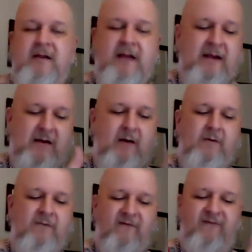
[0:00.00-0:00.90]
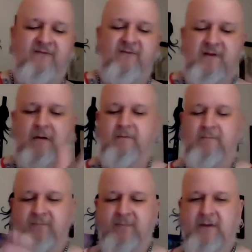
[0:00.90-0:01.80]
it goes as
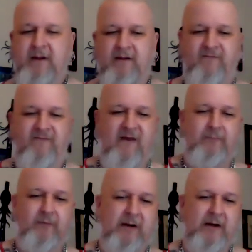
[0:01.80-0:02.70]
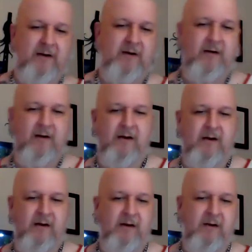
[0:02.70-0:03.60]
like separate
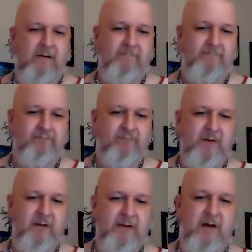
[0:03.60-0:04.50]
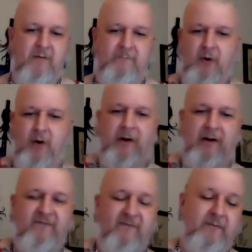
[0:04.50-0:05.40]
parts.
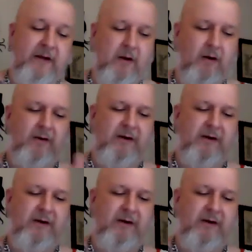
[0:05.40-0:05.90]
So like, oh,